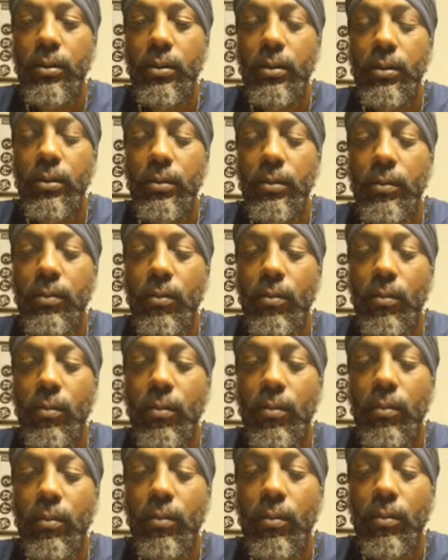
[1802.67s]

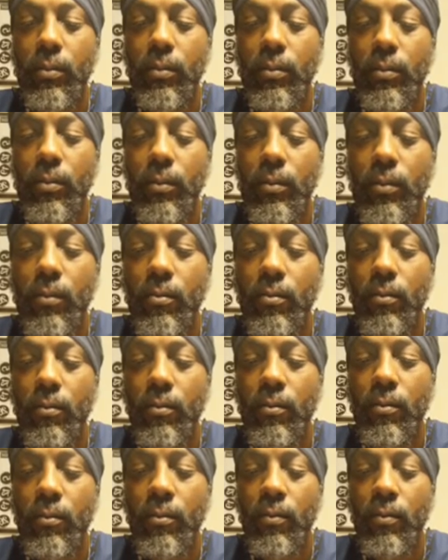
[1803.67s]
Nothing is said.